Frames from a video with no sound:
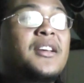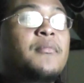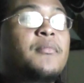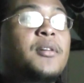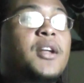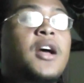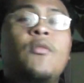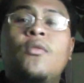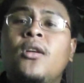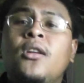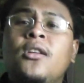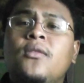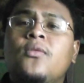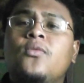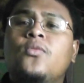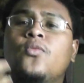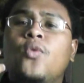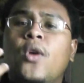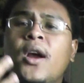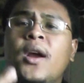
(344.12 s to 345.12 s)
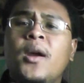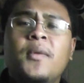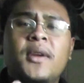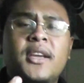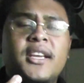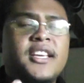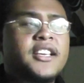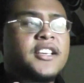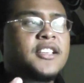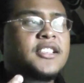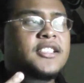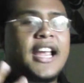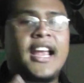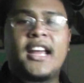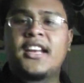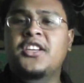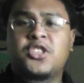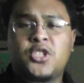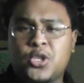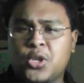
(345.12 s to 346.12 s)
But I want to, where is
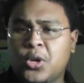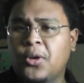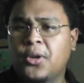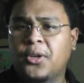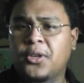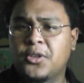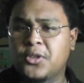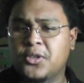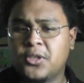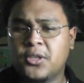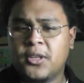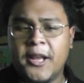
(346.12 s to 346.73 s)
Andy Serkis?